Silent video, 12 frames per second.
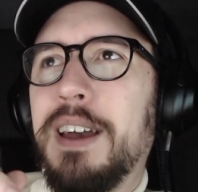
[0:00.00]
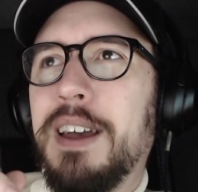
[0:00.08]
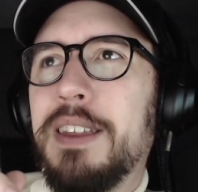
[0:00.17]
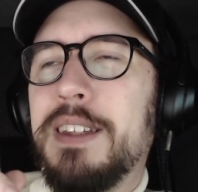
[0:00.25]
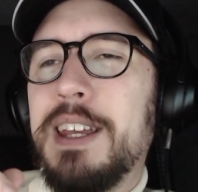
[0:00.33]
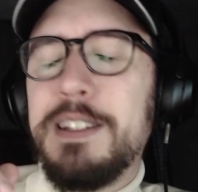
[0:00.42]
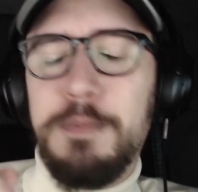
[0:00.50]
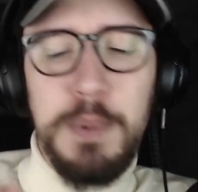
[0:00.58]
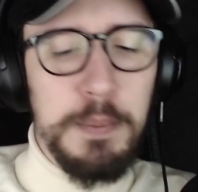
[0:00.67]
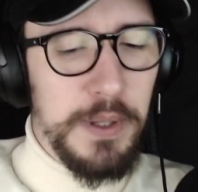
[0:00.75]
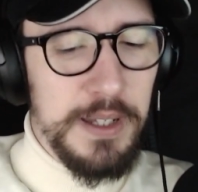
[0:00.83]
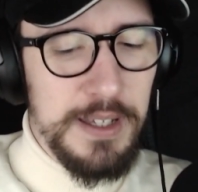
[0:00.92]
native
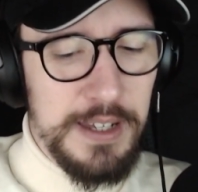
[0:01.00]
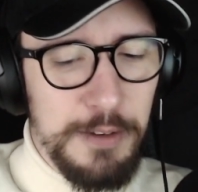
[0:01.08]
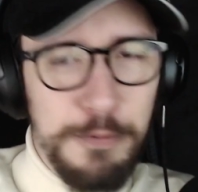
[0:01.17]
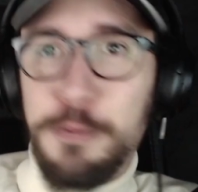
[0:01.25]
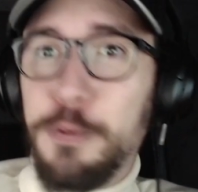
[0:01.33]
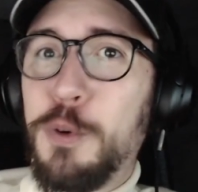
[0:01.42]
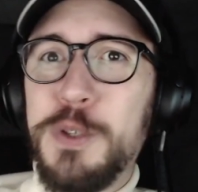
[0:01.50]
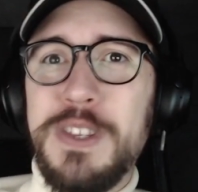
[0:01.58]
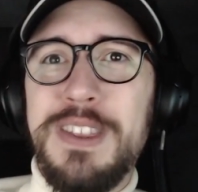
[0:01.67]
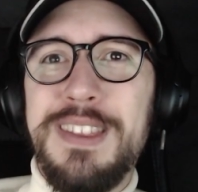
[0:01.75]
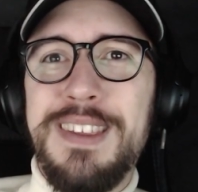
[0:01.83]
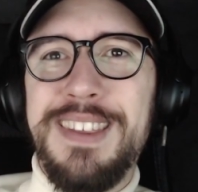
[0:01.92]
people in
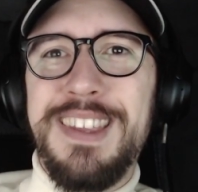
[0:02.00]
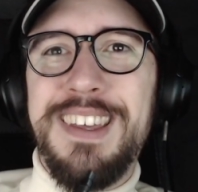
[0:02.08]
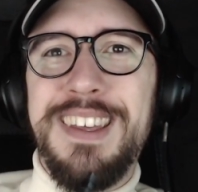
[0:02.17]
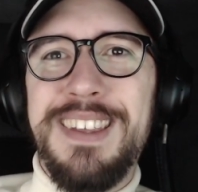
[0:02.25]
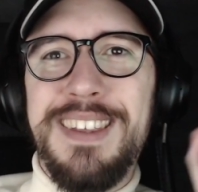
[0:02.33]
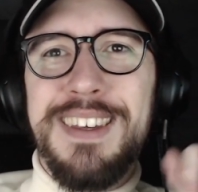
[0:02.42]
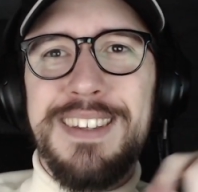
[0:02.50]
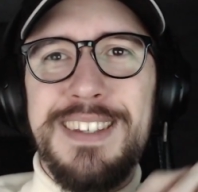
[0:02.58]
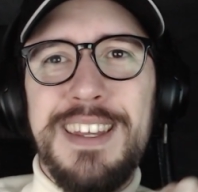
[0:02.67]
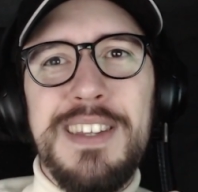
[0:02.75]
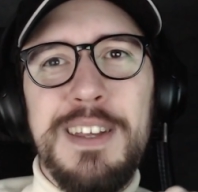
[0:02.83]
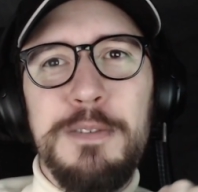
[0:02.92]
Frozen, the
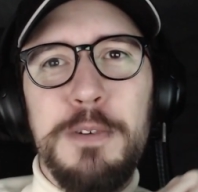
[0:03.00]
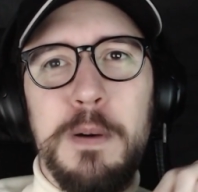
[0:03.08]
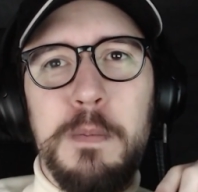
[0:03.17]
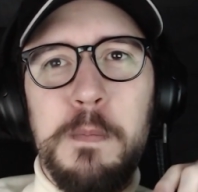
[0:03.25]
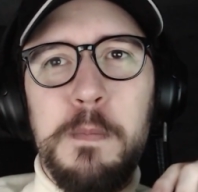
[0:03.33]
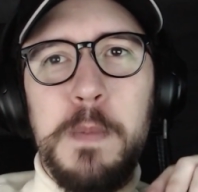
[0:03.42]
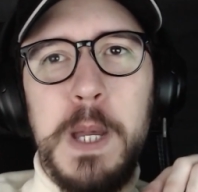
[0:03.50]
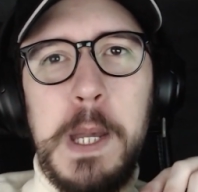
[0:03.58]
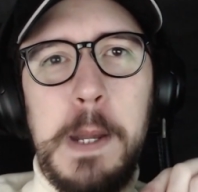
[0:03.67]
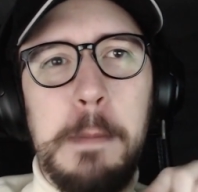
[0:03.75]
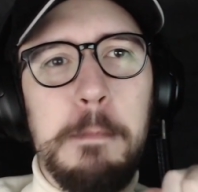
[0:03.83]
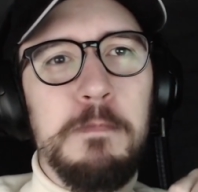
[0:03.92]
Disney film.
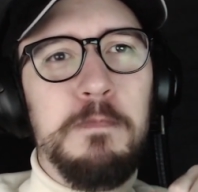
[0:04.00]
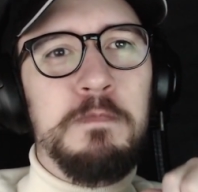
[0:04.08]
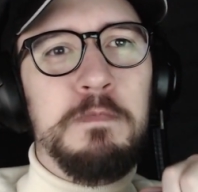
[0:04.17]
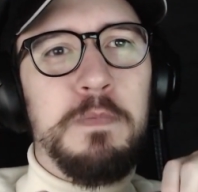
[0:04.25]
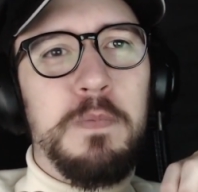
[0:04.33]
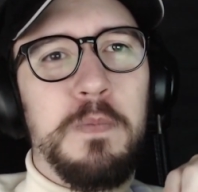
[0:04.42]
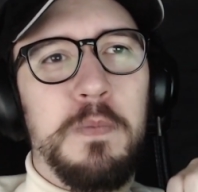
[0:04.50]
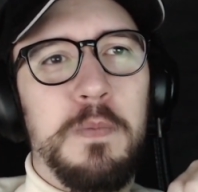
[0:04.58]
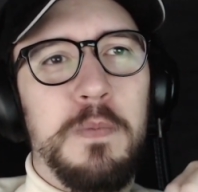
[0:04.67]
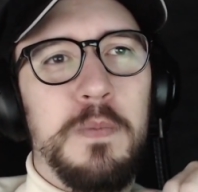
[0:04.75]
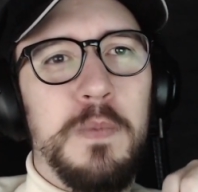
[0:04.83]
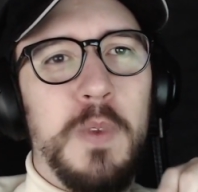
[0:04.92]

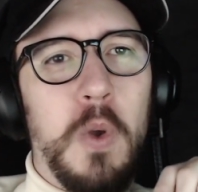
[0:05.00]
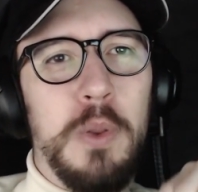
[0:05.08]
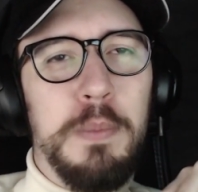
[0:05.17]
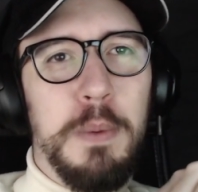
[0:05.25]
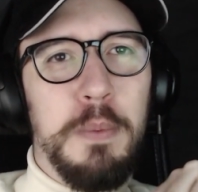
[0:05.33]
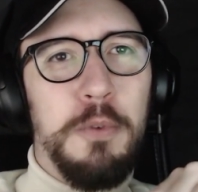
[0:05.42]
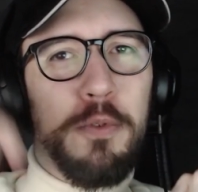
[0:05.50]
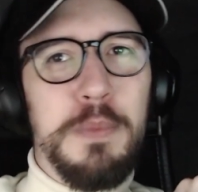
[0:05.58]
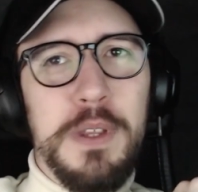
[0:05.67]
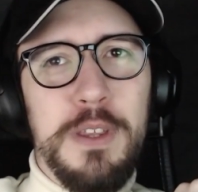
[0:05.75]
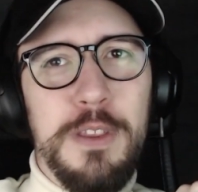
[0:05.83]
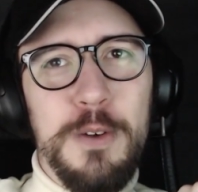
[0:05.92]
All the people from
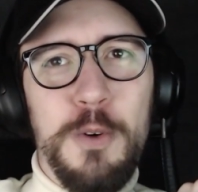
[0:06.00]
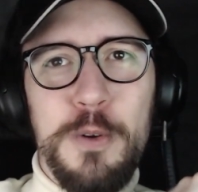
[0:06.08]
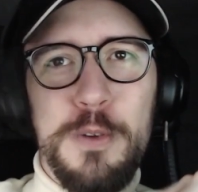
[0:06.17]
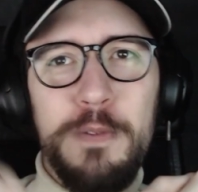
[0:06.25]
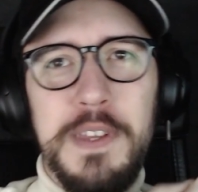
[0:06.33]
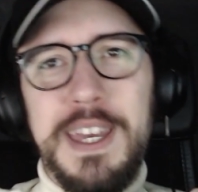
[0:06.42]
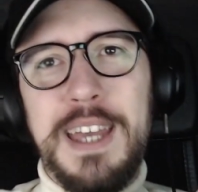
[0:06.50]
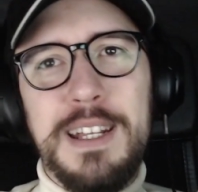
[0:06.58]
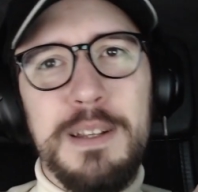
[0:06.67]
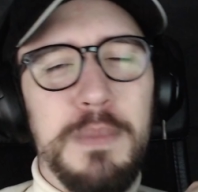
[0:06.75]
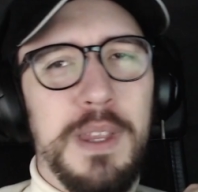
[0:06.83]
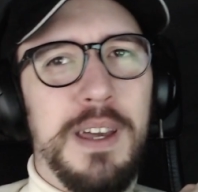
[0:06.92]
the north of the
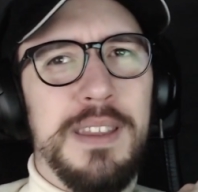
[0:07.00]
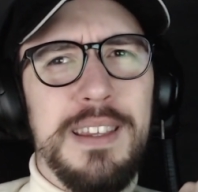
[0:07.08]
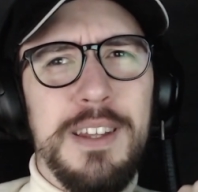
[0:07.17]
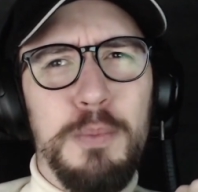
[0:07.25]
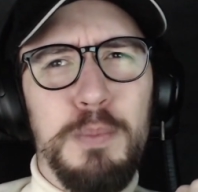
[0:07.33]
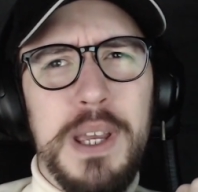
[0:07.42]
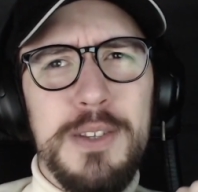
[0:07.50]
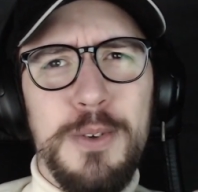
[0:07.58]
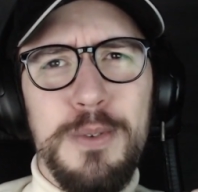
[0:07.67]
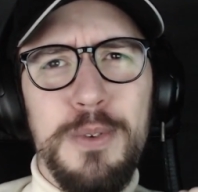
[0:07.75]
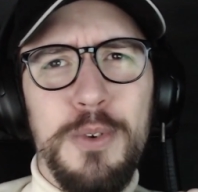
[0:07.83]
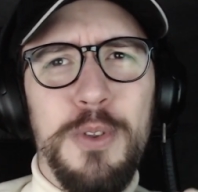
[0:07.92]
kingdom. I think they're based
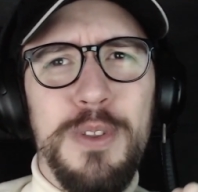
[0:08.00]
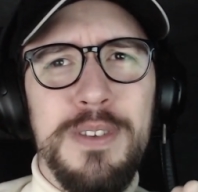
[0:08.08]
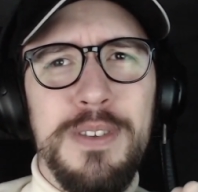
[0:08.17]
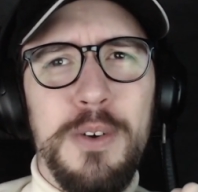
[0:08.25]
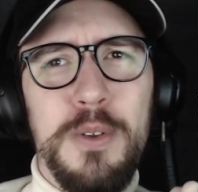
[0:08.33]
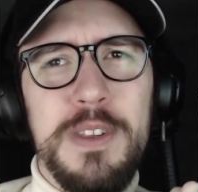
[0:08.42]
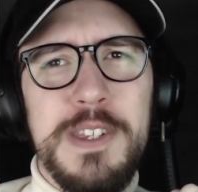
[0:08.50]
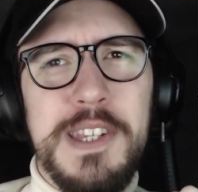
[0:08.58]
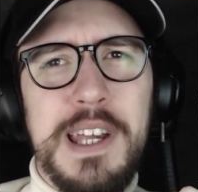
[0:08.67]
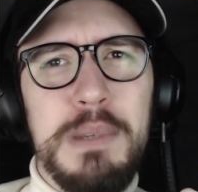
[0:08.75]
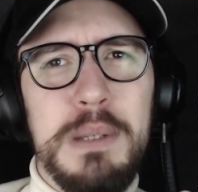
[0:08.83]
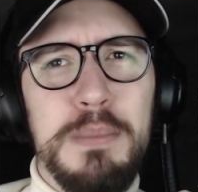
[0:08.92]
on
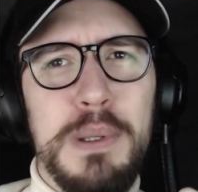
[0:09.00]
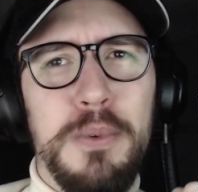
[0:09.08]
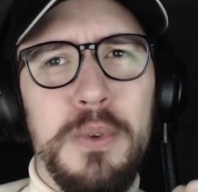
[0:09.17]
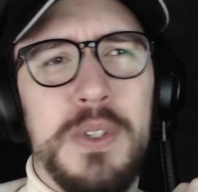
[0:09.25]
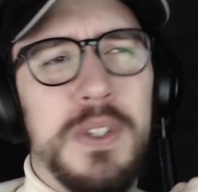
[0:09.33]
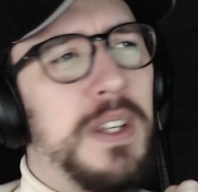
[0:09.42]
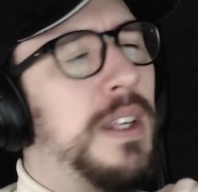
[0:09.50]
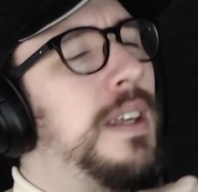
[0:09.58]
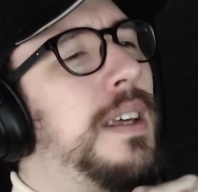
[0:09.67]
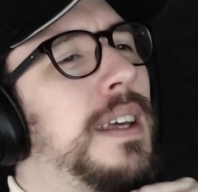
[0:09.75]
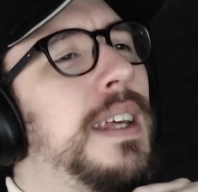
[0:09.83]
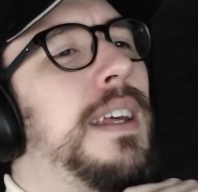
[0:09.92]
Sami peoples.
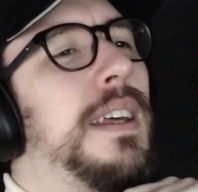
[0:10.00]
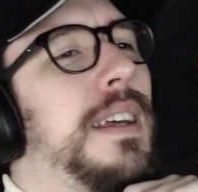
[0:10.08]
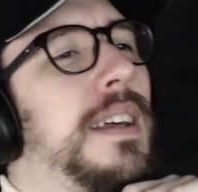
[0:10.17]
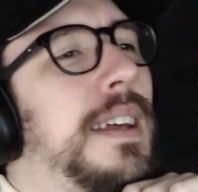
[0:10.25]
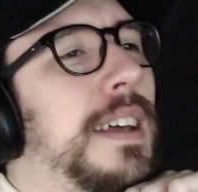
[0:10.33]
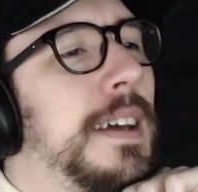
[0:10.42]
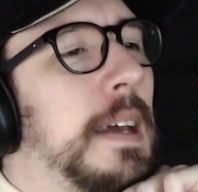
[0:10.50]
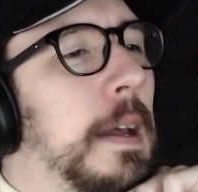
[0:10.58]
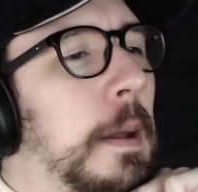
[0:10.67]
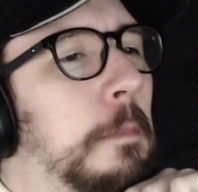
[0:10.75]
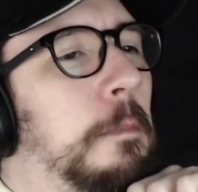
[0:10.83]
So